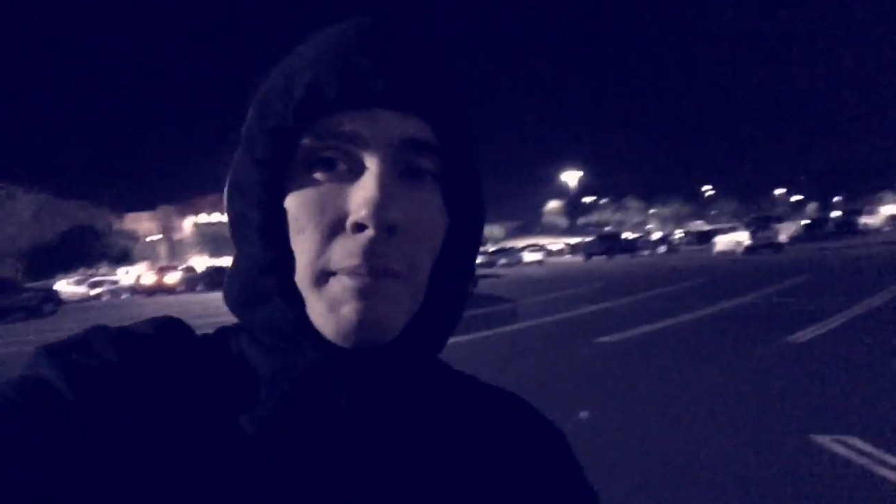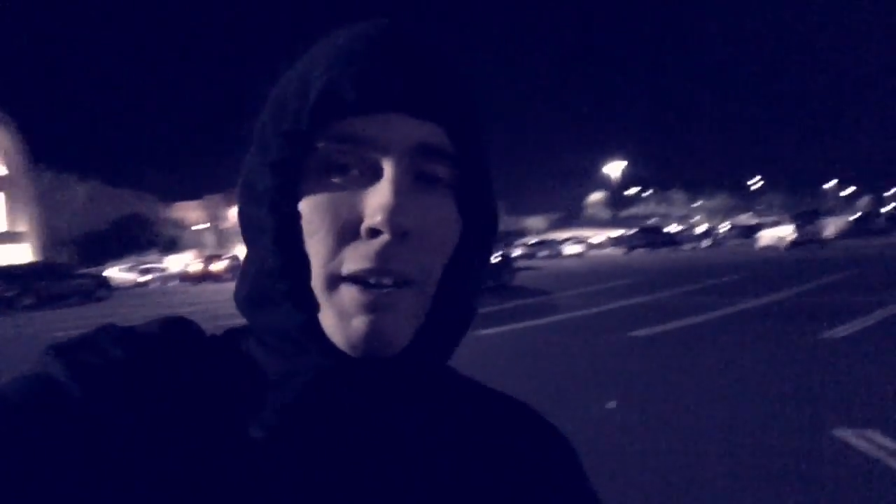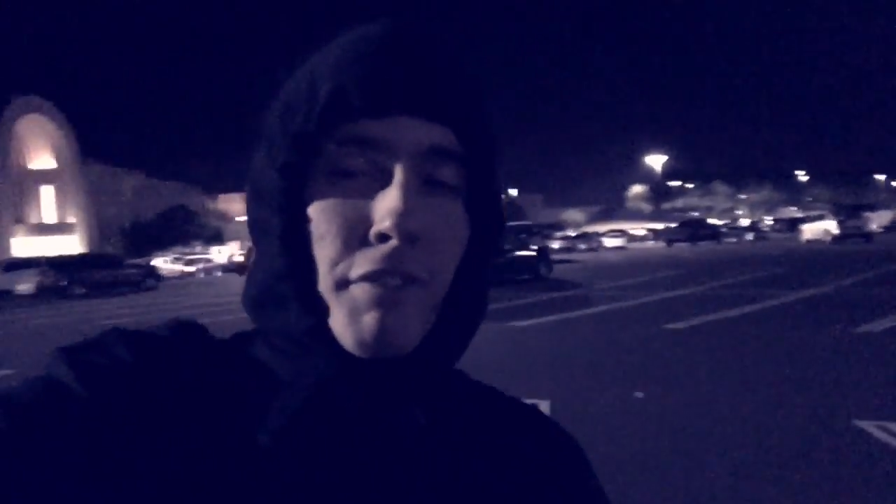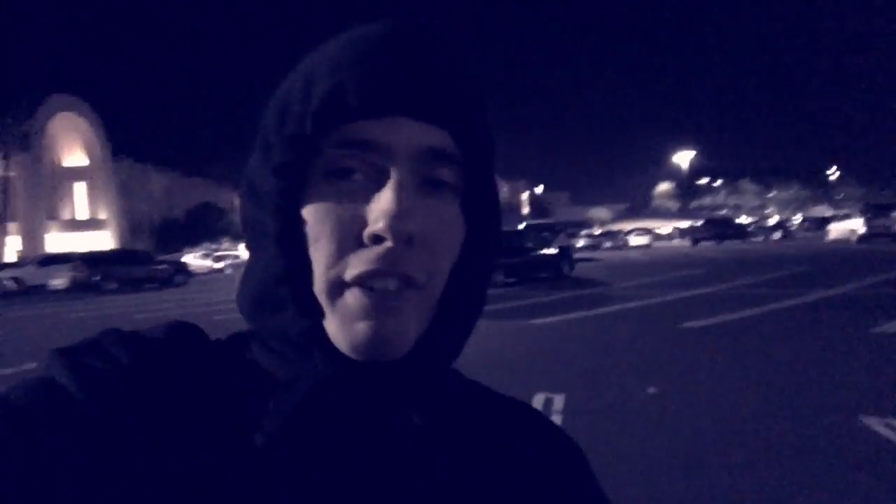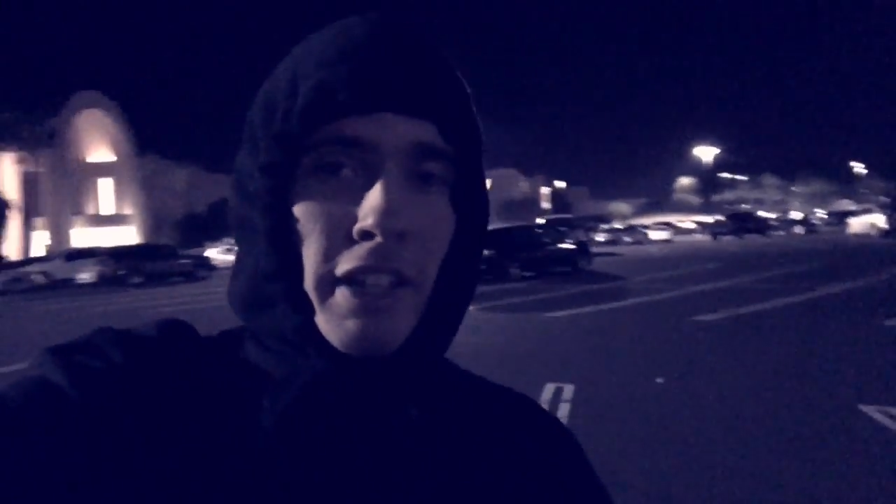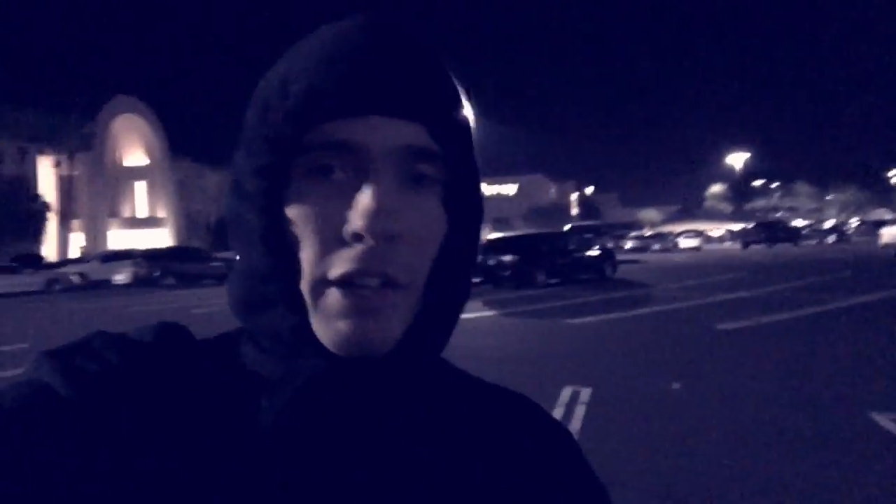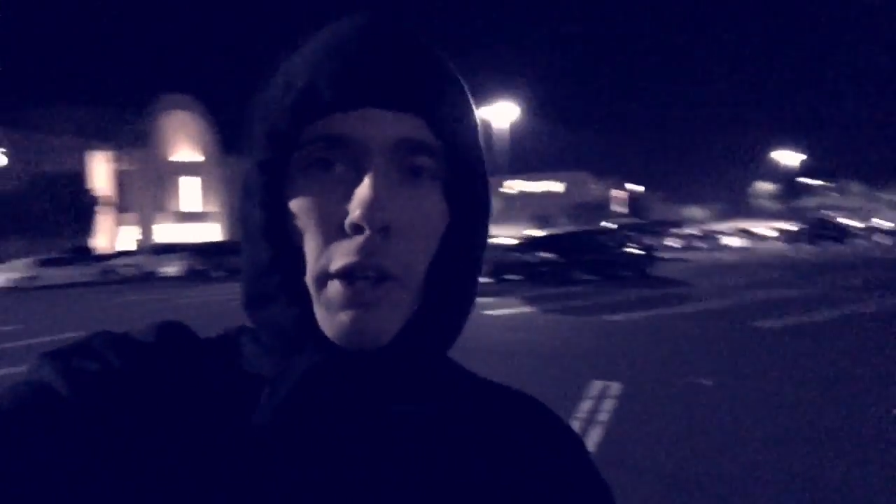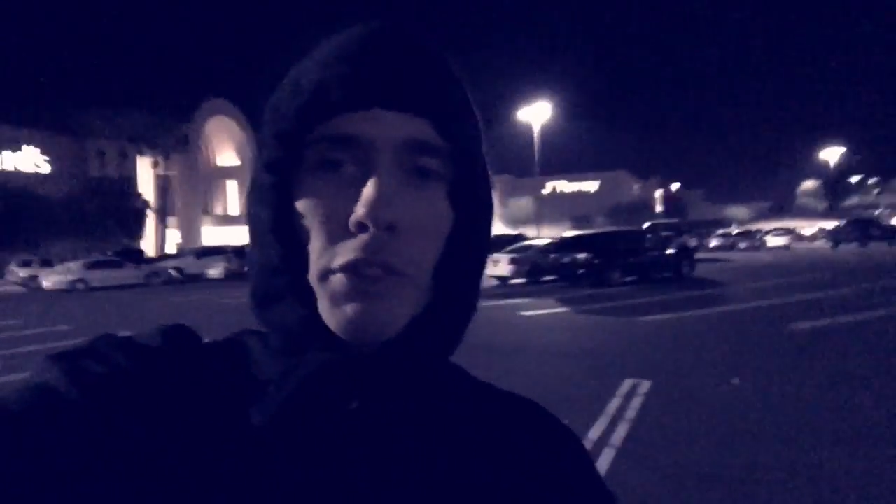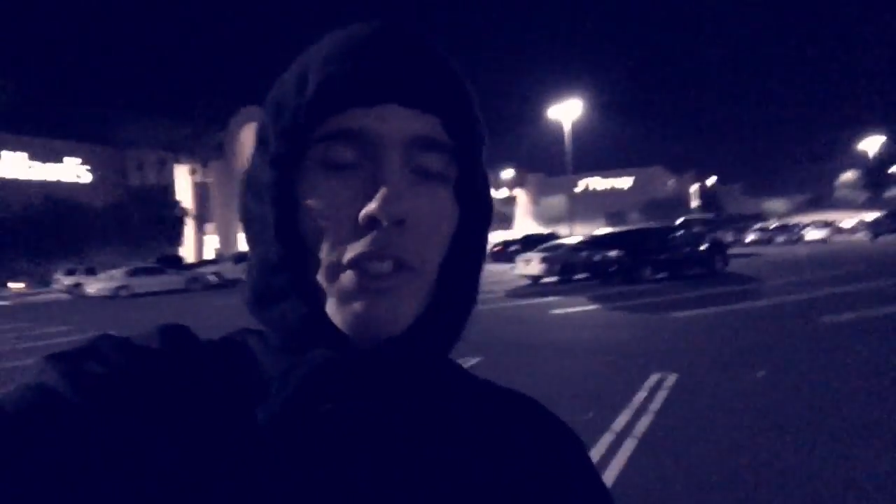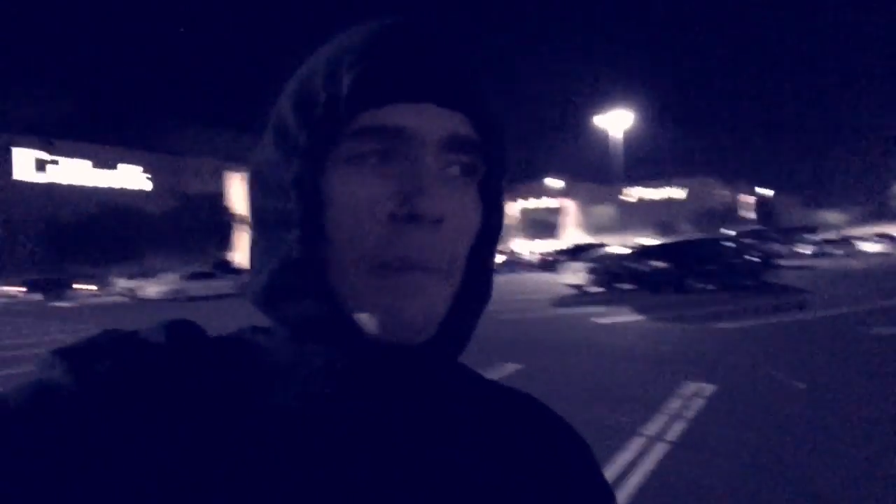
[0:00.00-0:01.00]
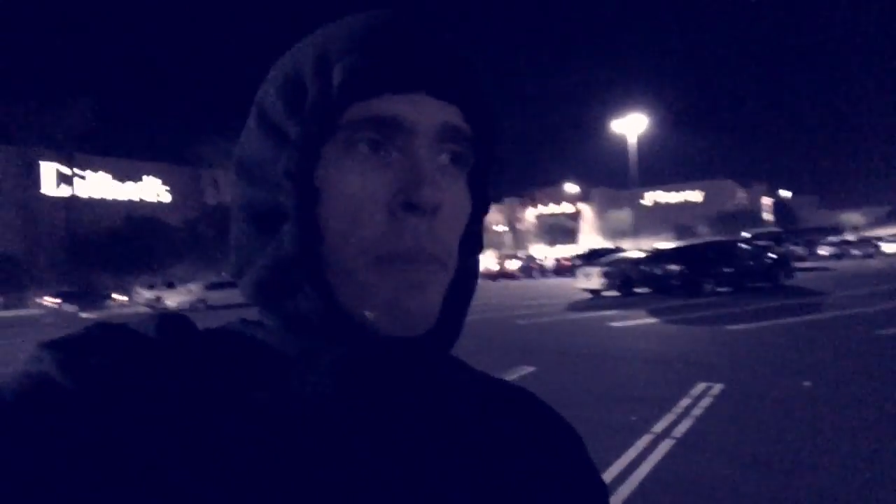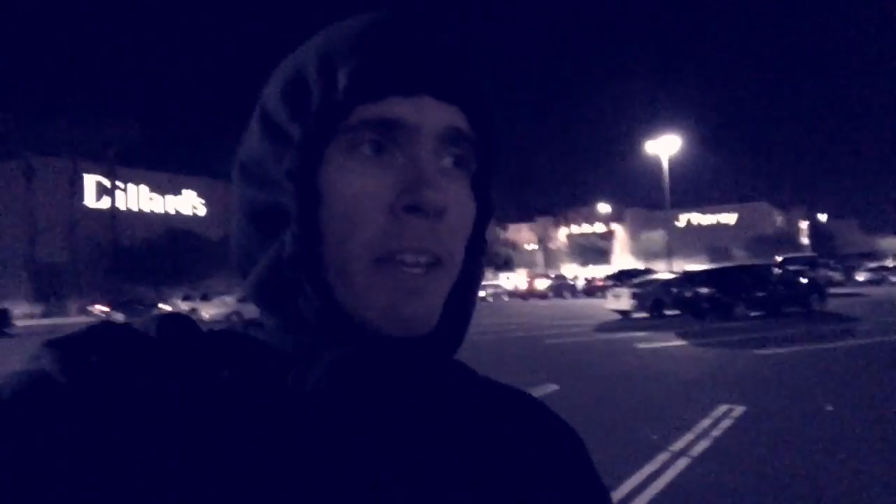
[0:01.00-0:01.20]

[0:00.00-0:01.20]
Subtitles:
of my videos.